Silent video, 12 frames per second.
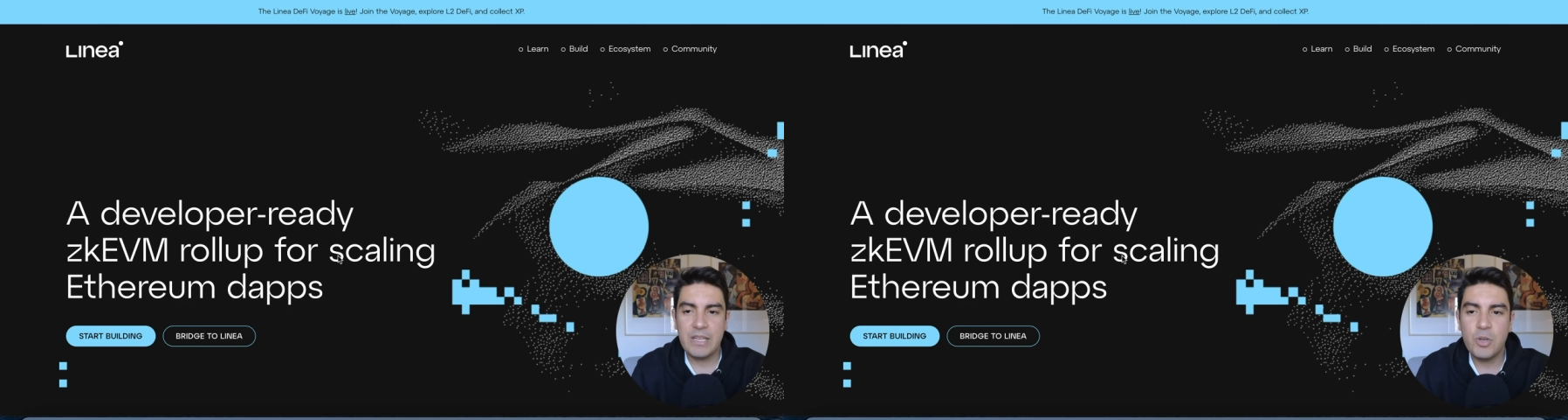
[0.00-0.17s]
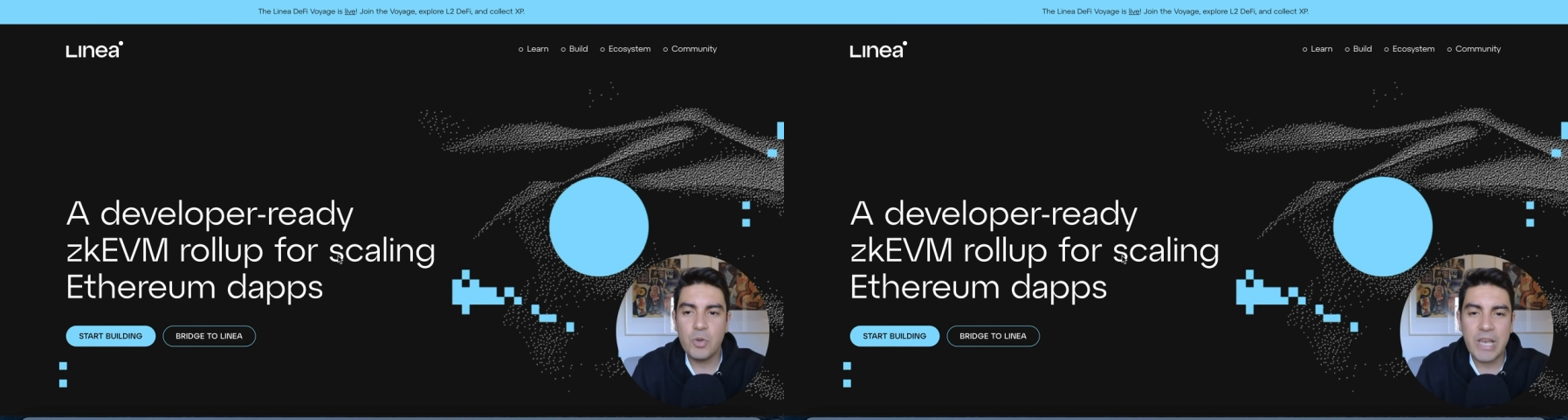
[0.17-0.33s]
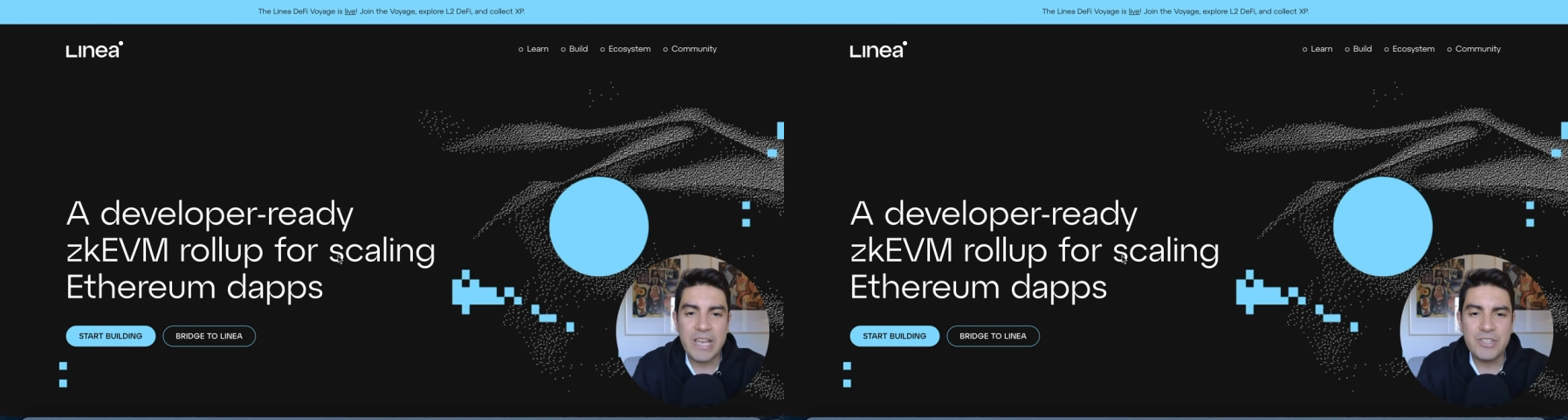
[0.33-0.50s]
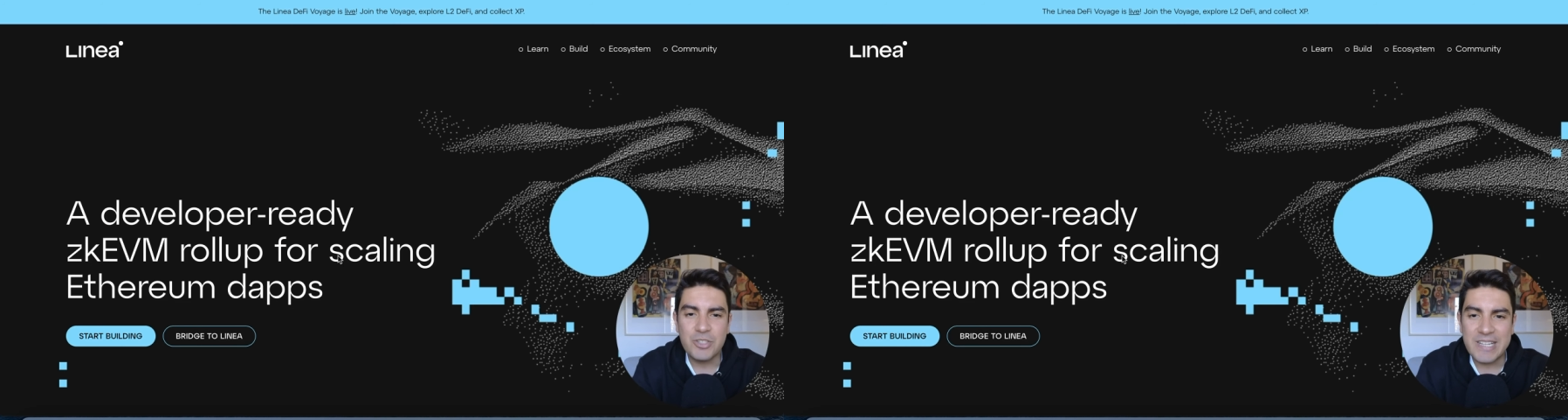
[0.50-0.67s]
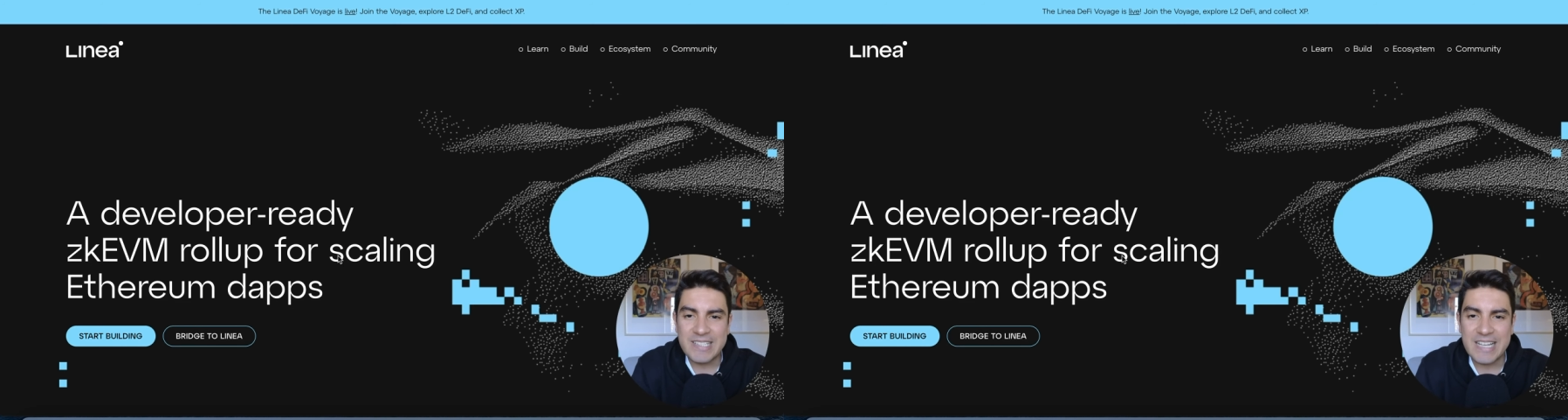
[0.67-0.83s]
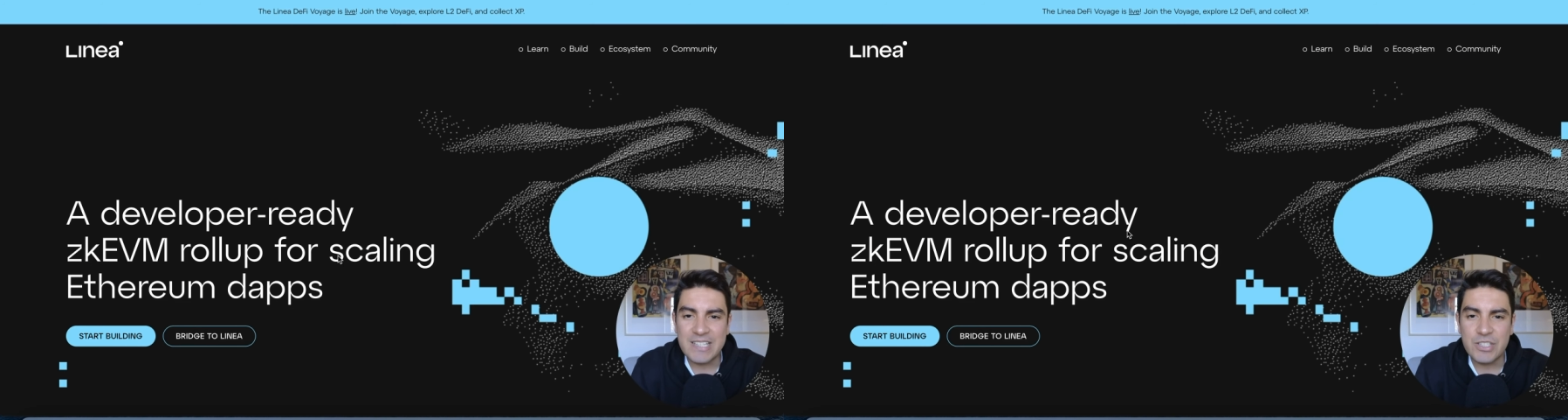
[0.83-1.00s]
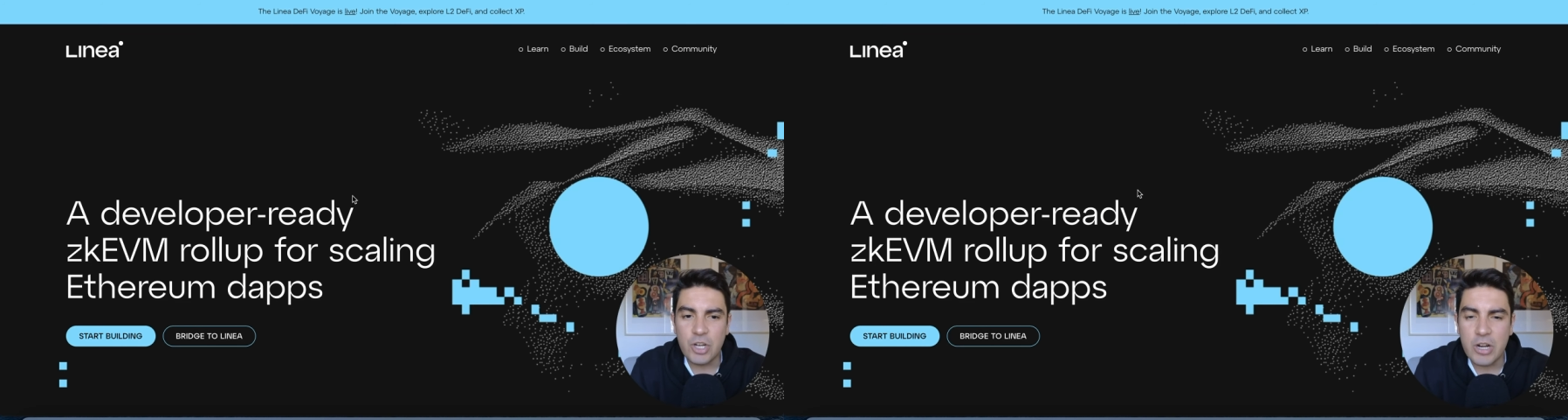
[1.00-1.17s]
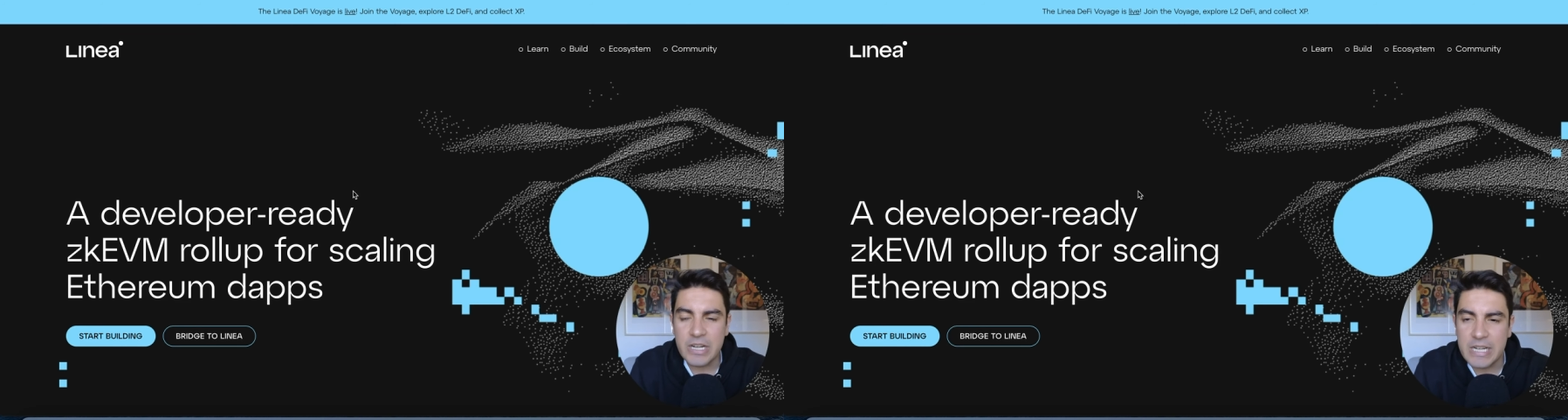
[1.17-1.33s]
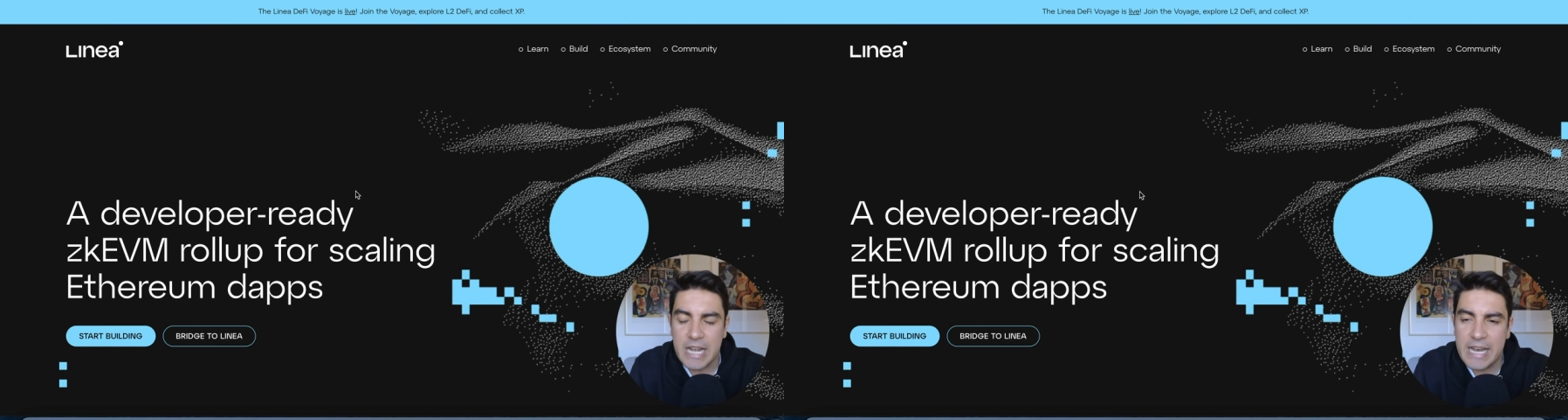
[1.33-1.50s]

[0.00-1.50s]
Okay, so let's get started.